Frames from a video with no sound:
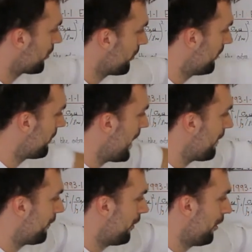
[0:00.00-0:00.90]
some of
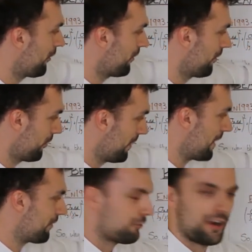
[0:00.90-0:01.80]
that force and some of
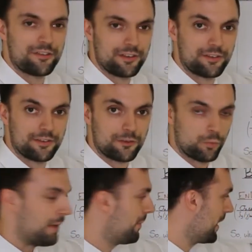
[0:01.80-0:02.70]
that stress into this
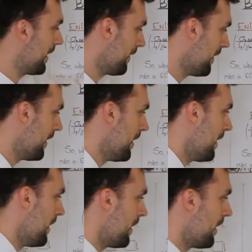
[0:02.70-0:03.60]
web here.
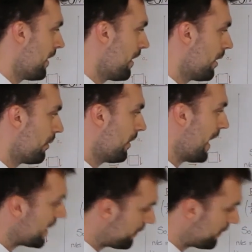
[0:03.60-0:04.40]
And